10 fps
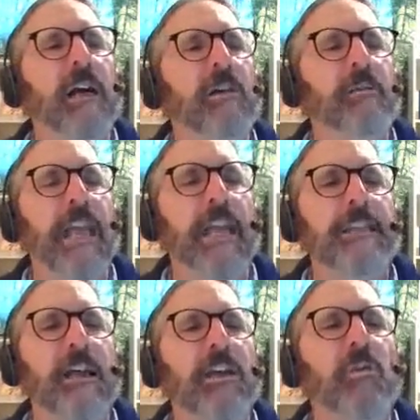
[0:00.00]
Oh,
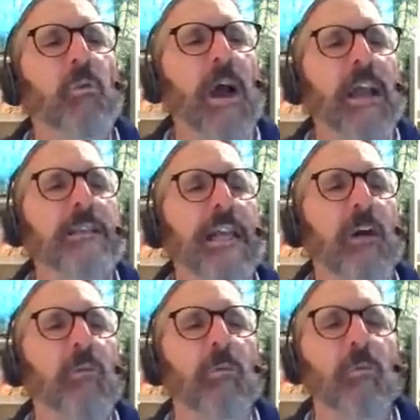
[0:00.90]
can't tell you why
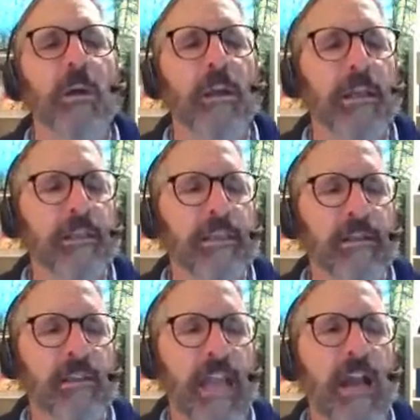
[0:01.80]
it's not
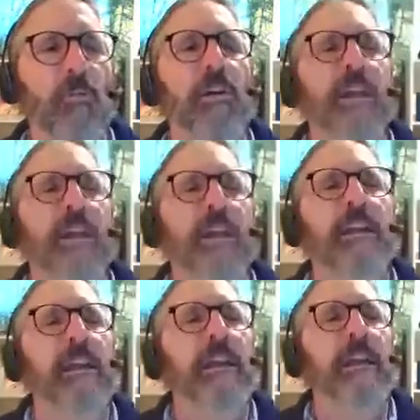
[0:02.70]

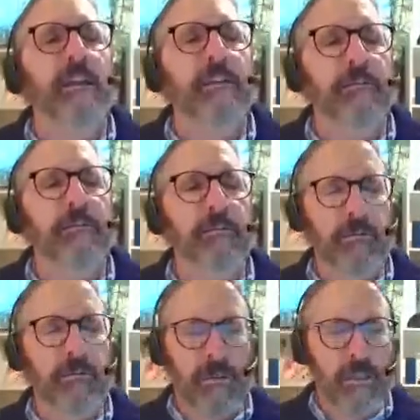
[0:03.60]
working.
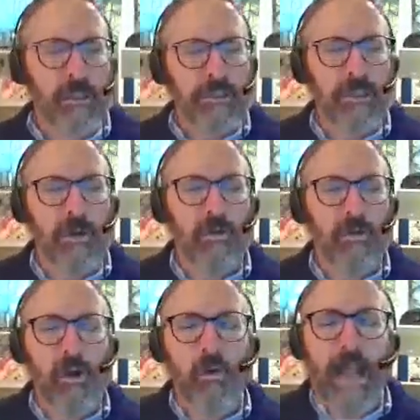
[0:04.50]

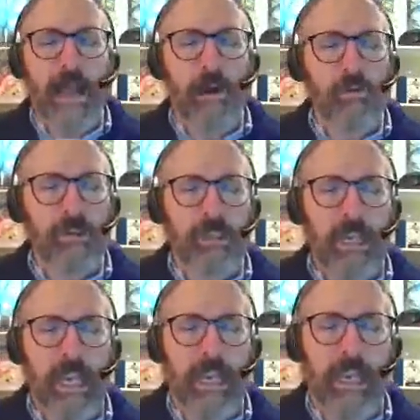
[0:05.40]
So go
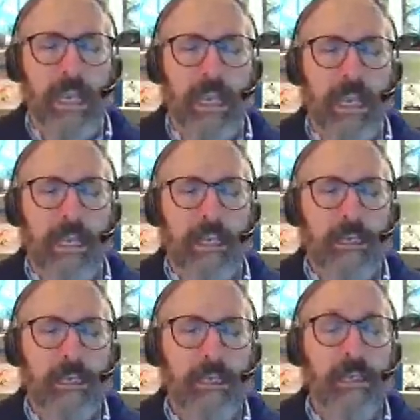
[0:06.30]
out
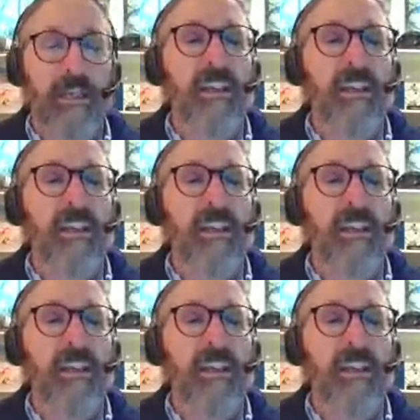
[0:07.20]
and